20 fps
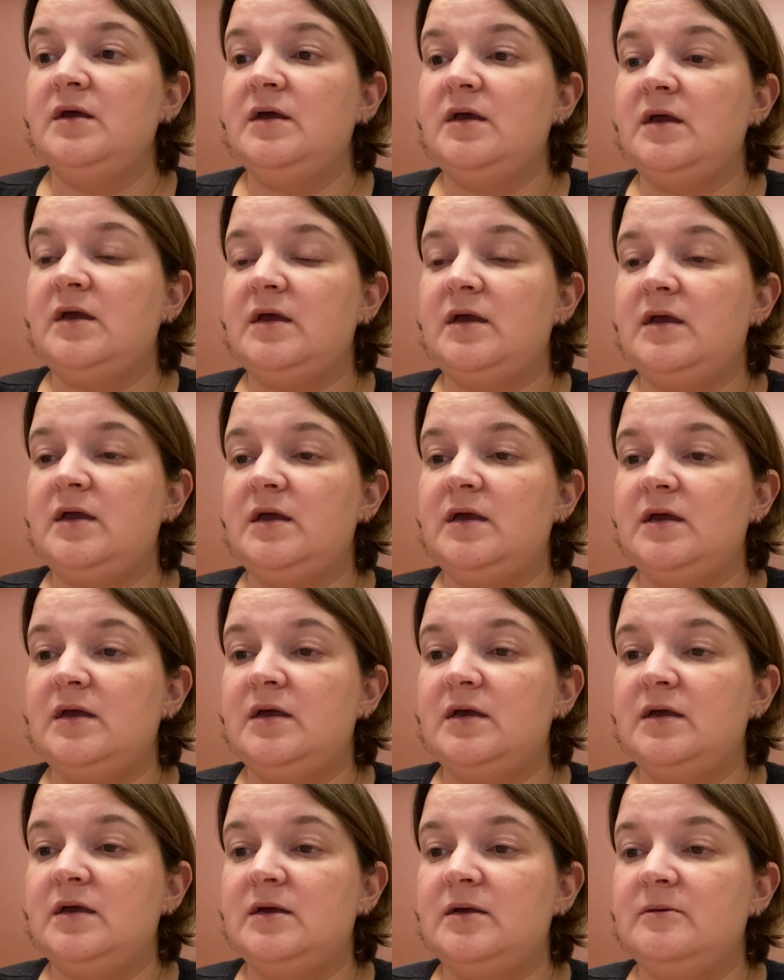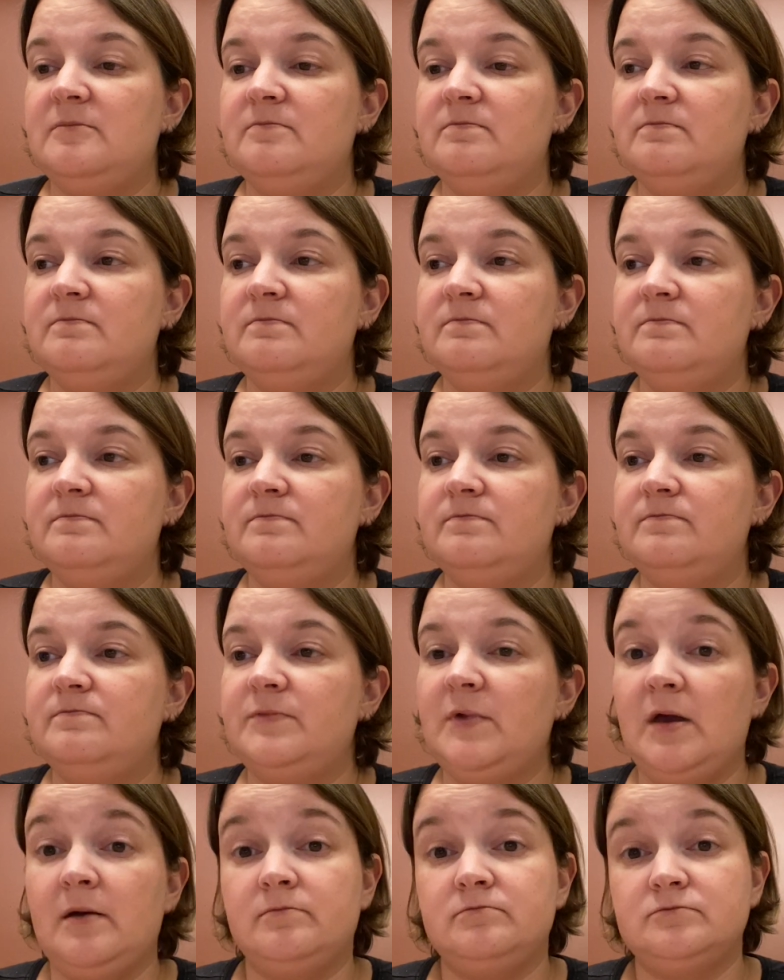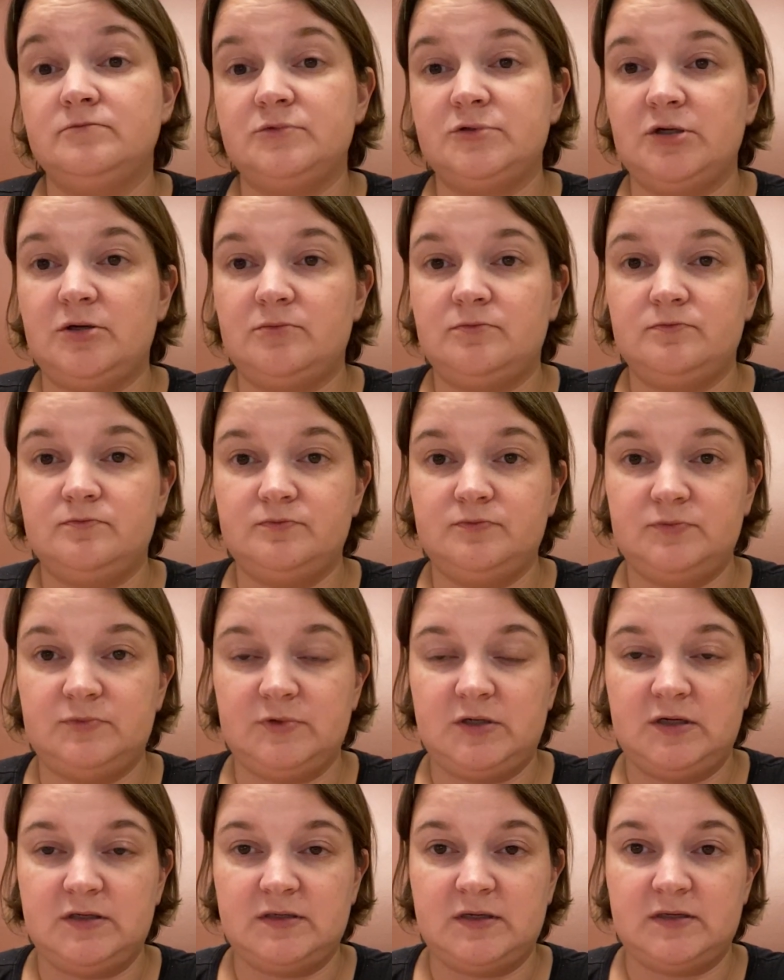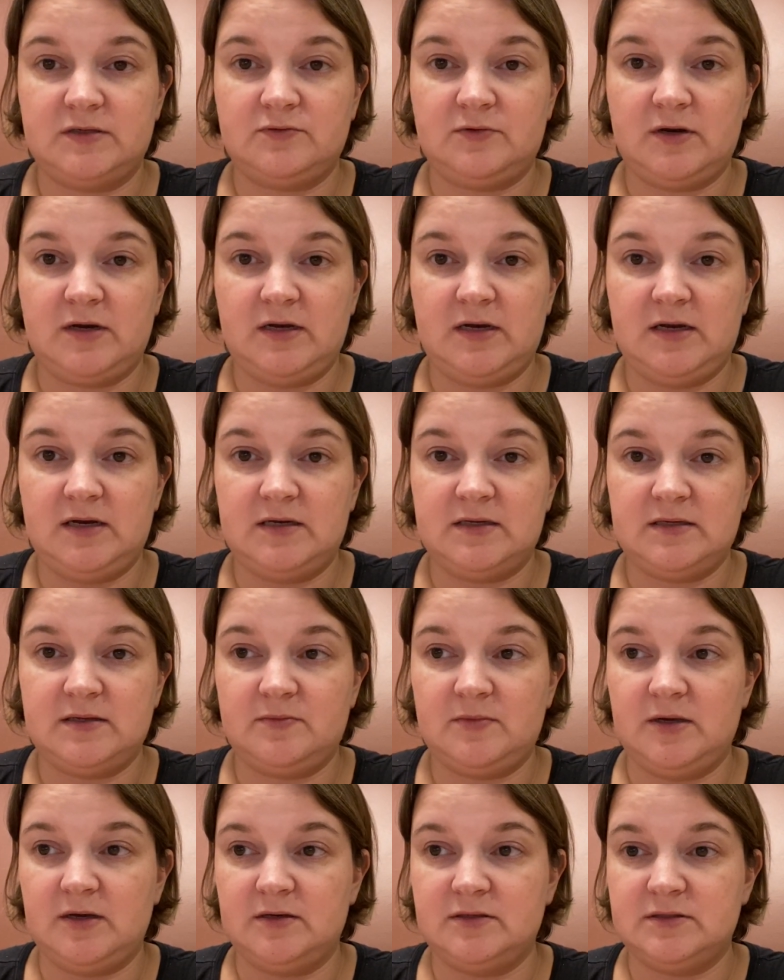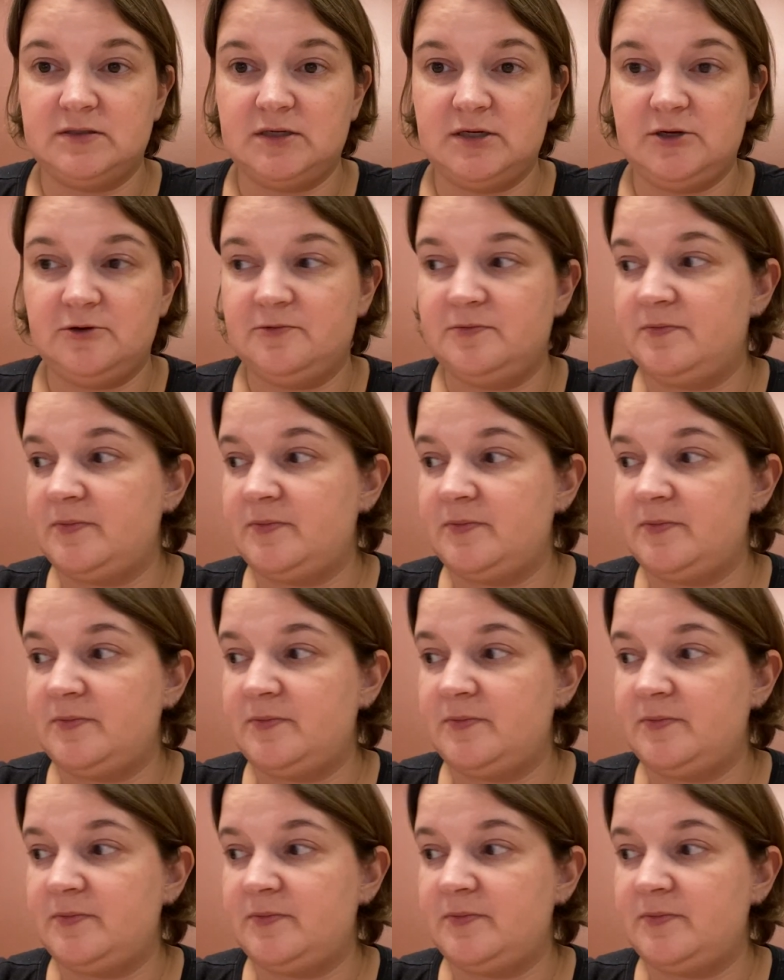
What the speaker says: And yeah, so, because that's what I need is something else to do.